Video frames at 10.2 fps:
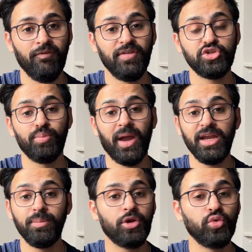which
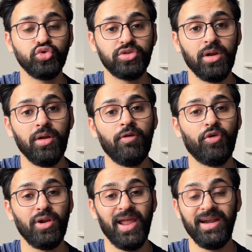might be crucial
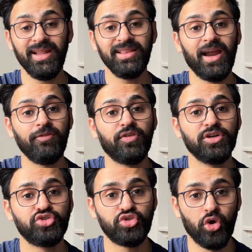for landing that
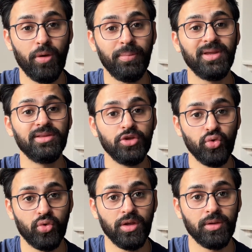first job in the
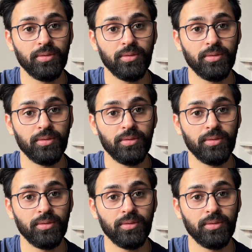UK.